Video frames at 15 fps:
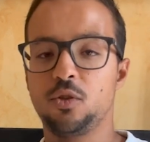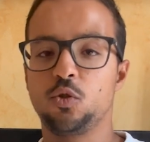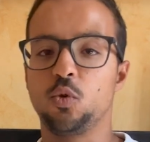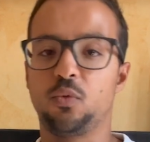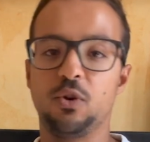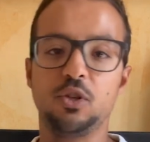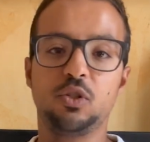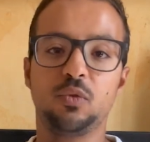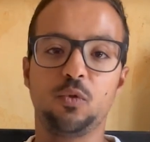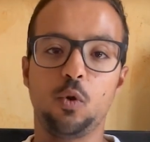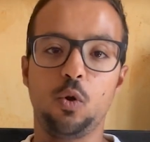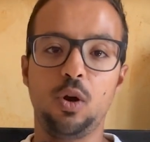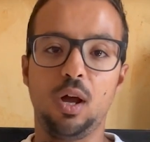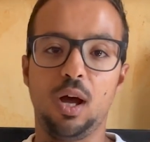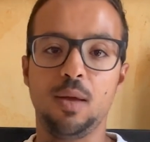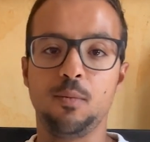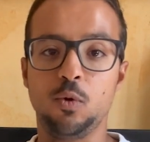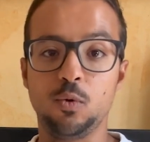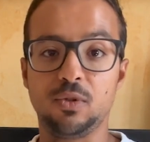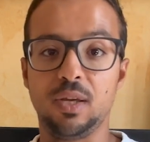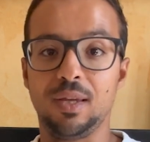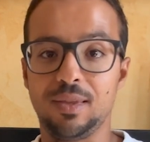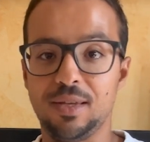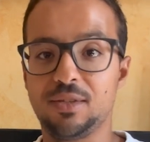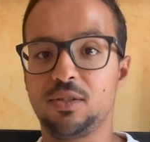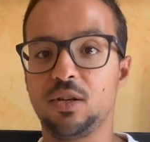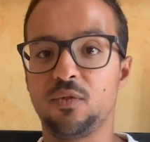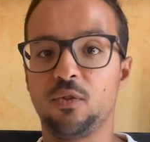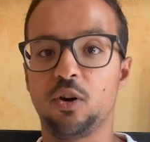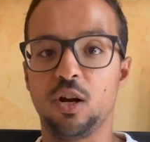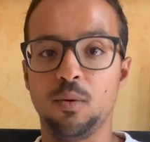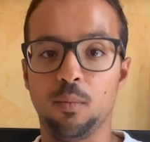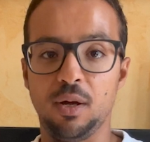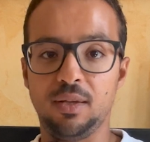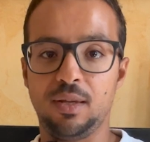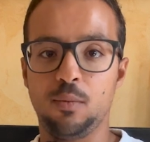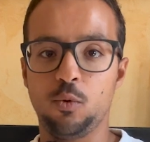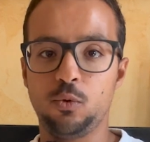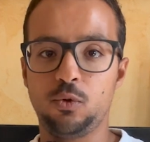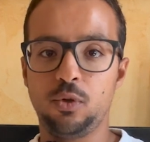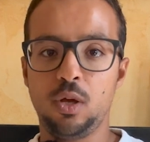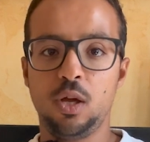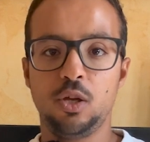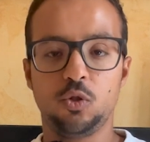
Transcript: So first of all, I'm using this server in my demos.